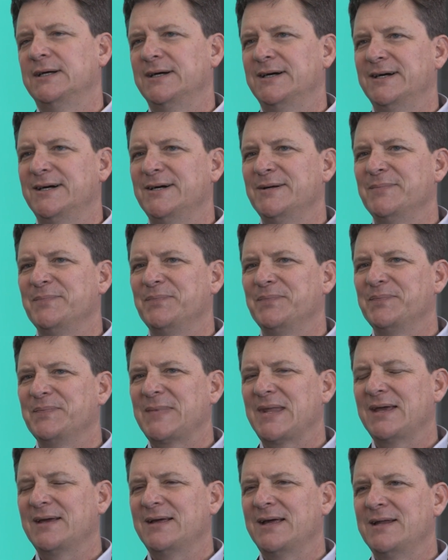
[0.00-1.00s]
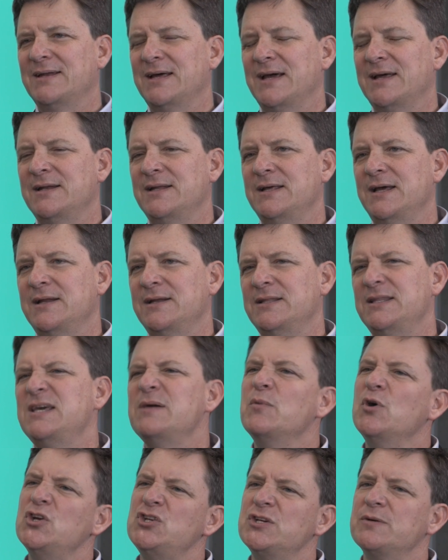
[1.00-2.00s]
And in the
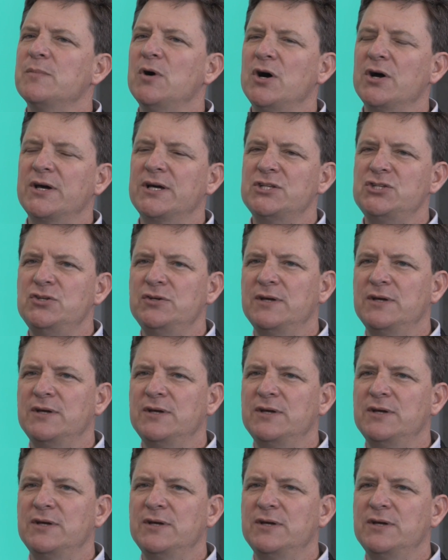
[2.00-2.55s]
emerging markets,